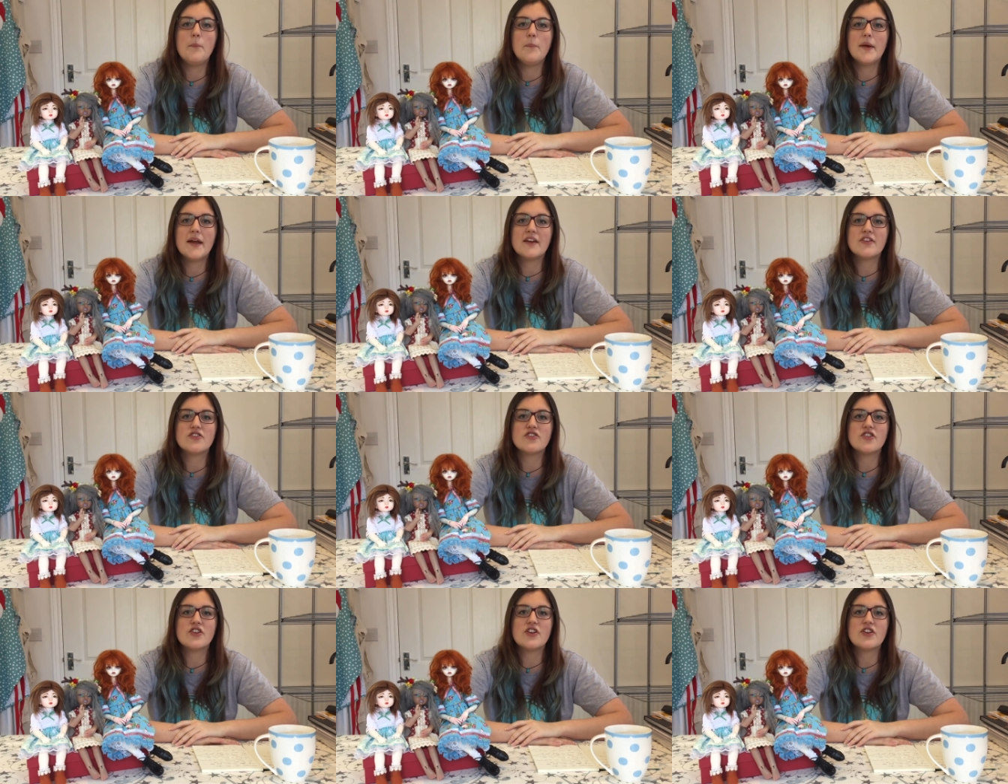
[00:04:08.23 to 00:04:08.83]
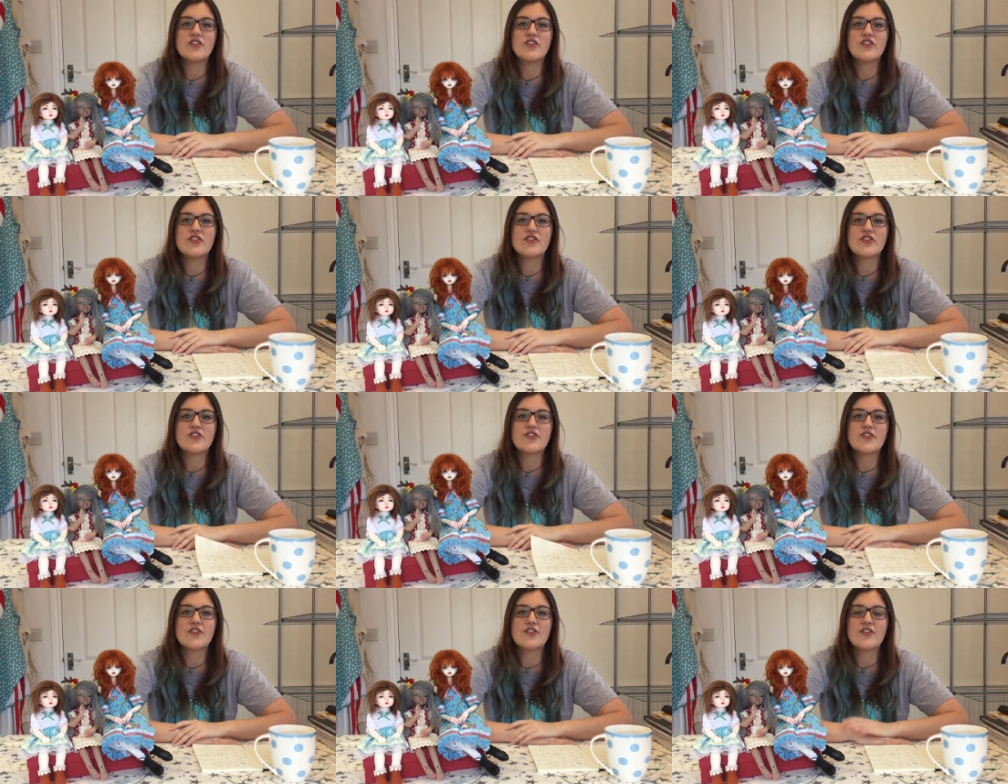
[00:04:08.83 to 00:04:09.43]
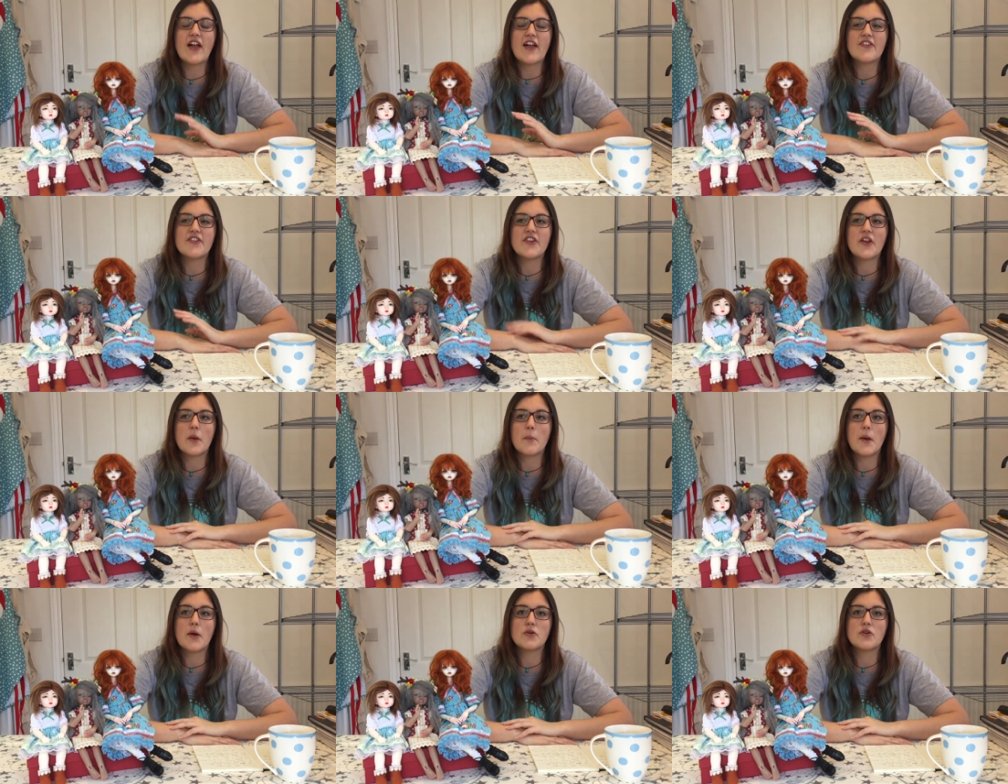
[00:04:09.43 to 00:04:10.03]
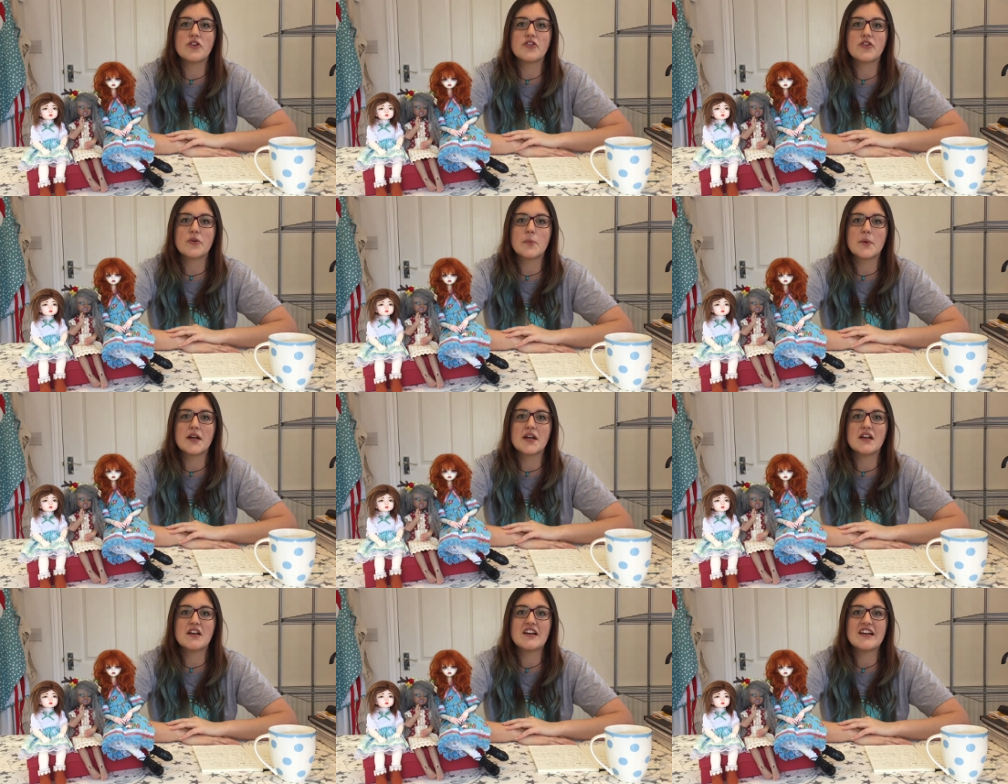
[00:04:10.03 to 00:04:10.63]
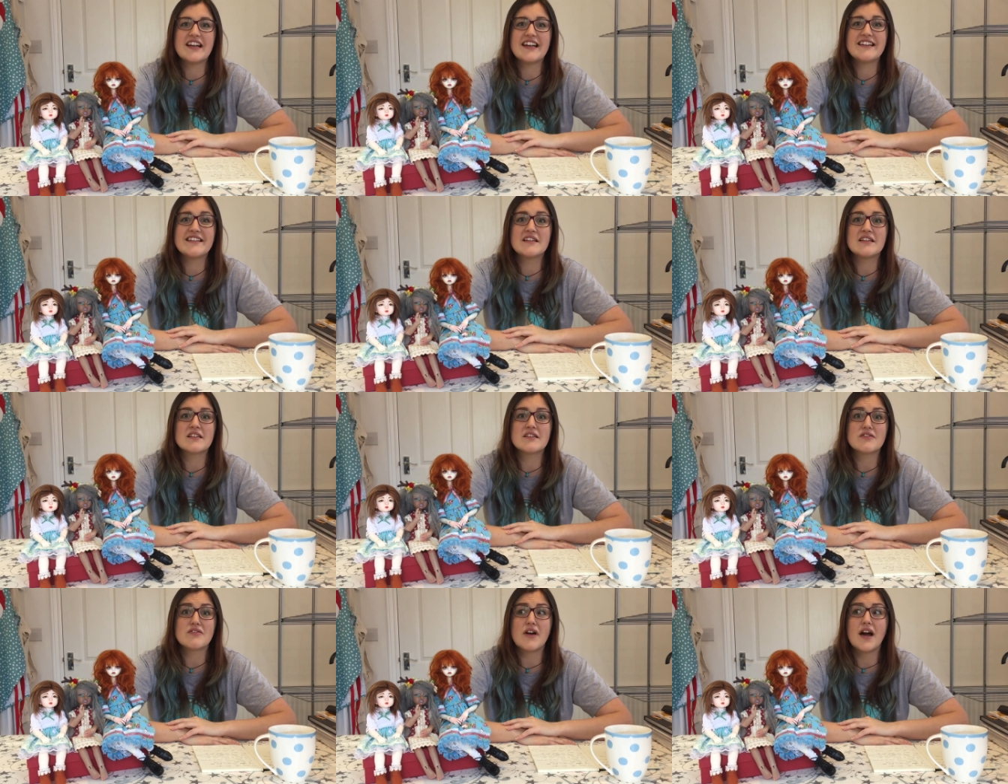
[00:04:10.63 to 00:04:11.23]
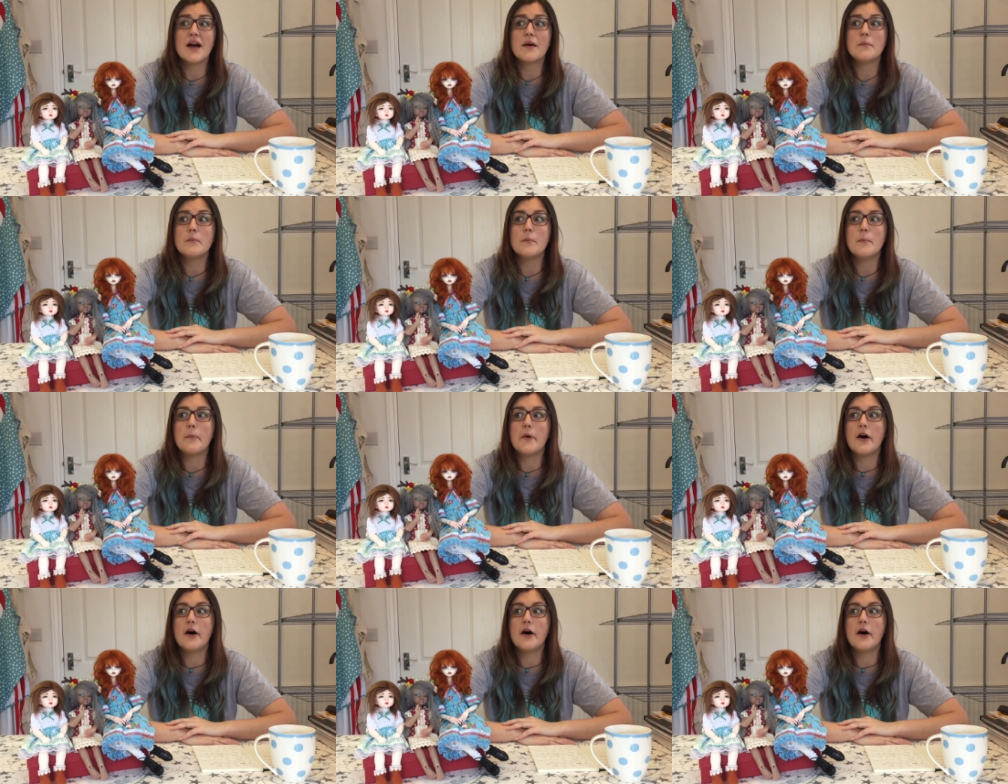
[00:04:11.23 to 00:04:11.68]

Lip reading: pictures, just because that's the amount that's on my Instagram.